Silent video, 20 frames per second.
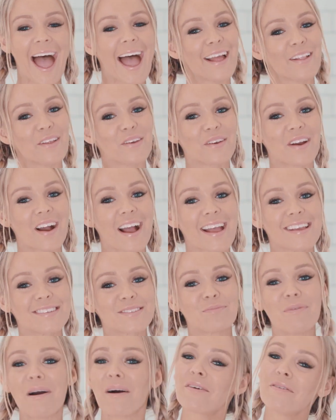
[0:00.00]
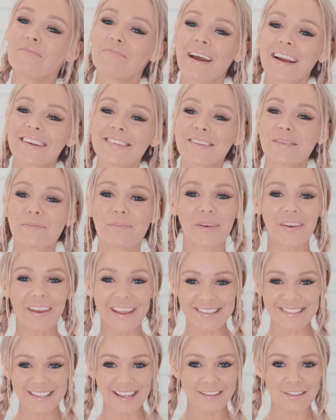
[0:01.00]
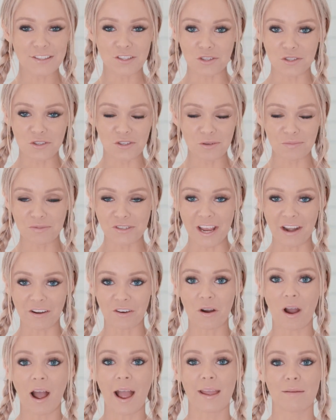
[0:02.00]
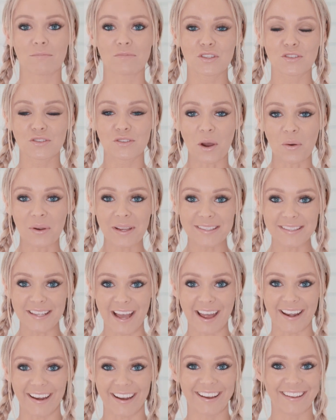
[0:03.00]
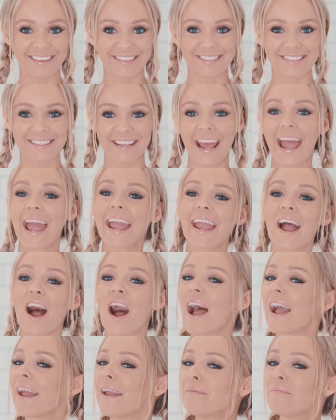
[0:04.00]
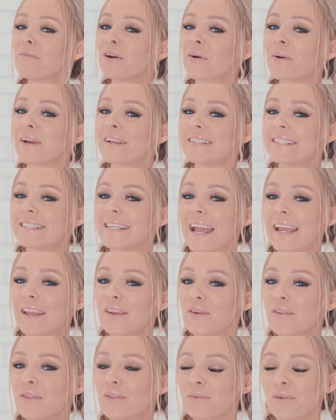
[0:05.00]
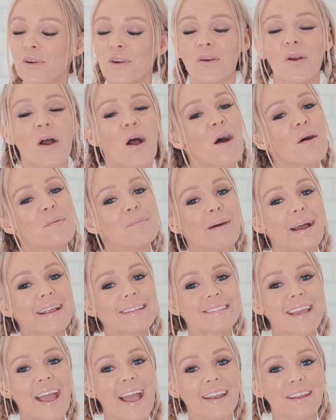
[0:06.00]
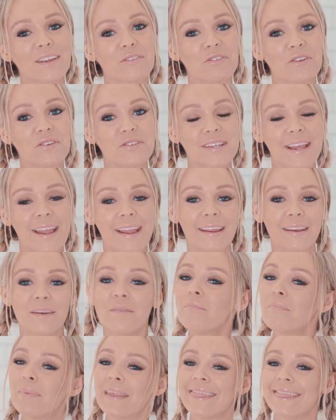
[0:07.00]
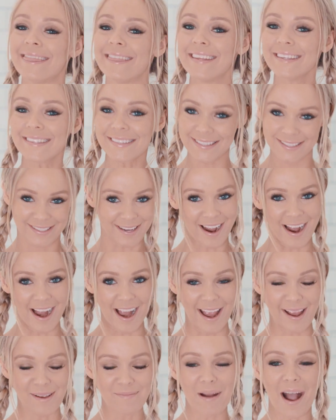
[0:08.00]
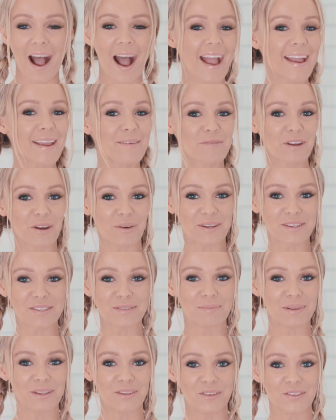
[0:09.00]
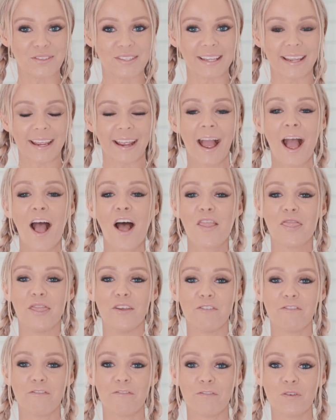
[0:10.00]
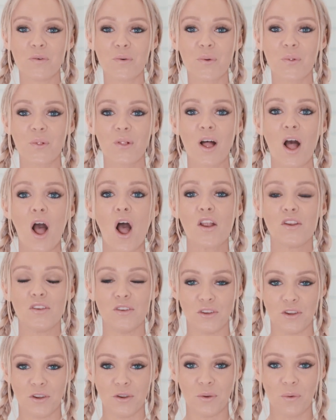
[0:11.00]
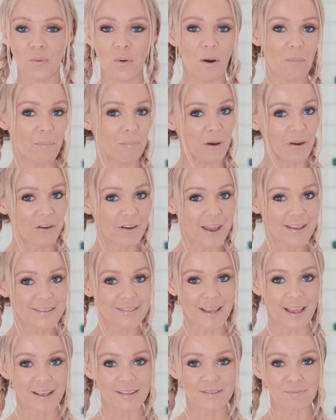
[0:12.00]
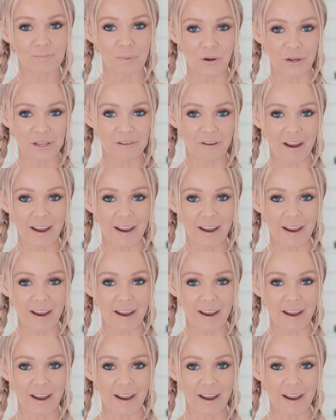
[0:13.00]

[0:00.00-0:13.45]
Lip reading: Hello guys, welcome back to the Bondi Sands YouTube channel. I am so excited because today I am going to take you through my tanning routine, but this time I am going to be using the full new Bondi Sands body